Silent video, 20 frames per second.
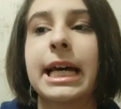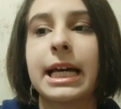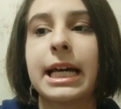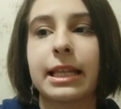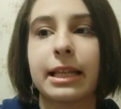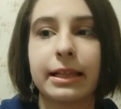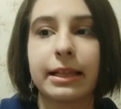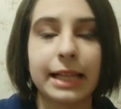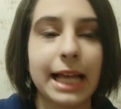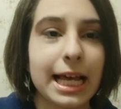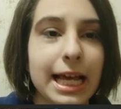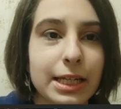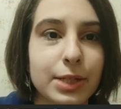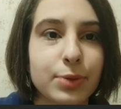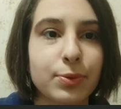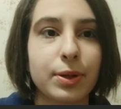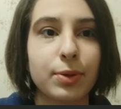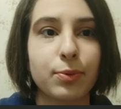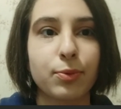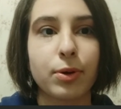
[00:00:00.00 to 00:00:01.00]
the last
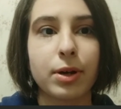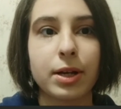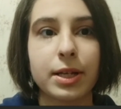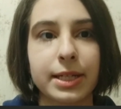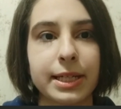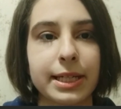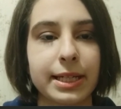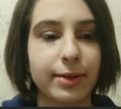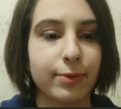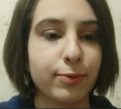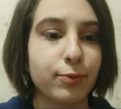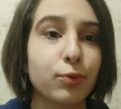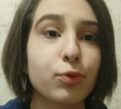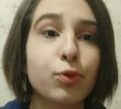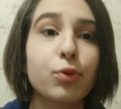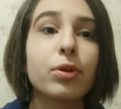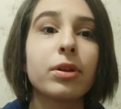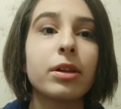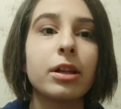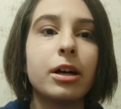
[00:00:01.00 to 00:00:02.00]
one was the
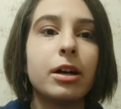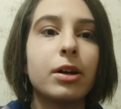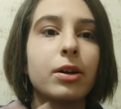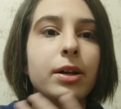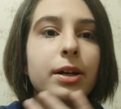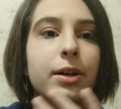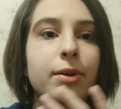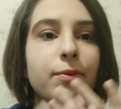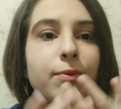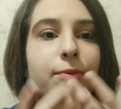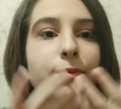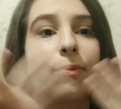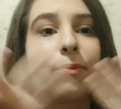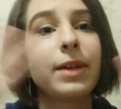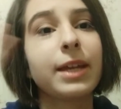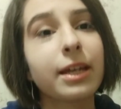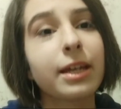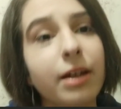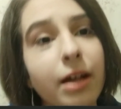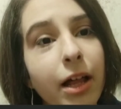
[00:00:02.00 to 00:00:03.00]
full
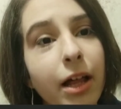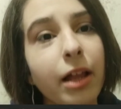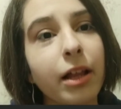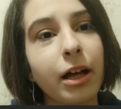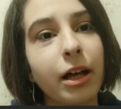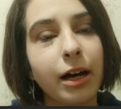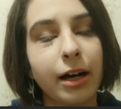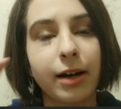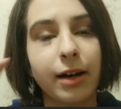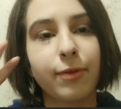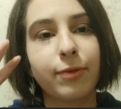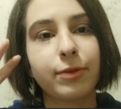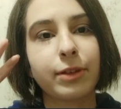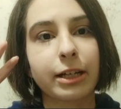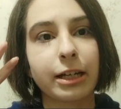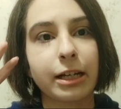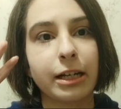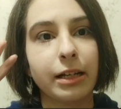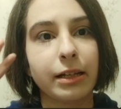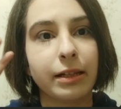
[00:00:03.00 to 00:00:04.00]
reveal of the
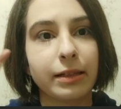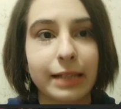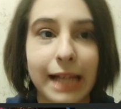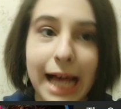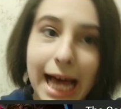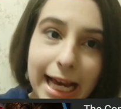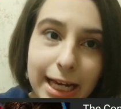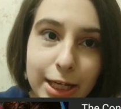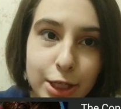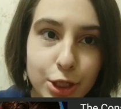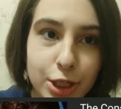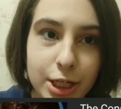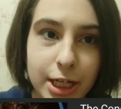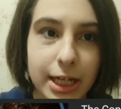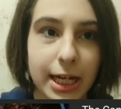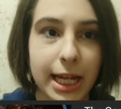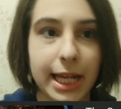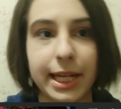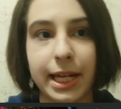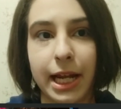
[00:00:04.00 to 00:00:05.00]
collection
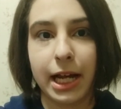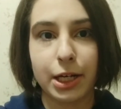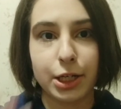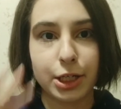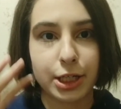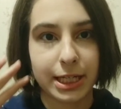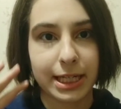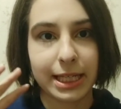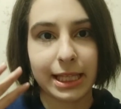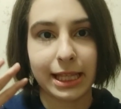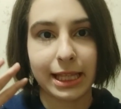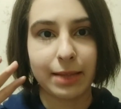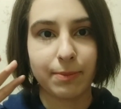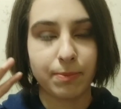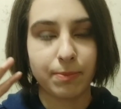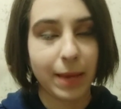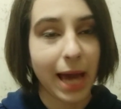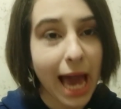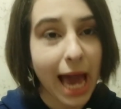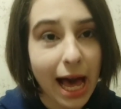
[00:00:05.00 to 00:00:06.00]
and not just the
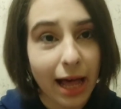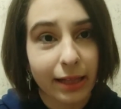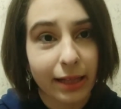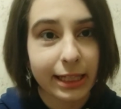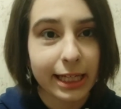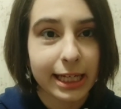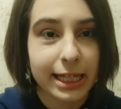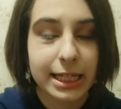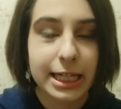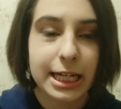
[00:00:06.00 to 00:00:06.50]
palette.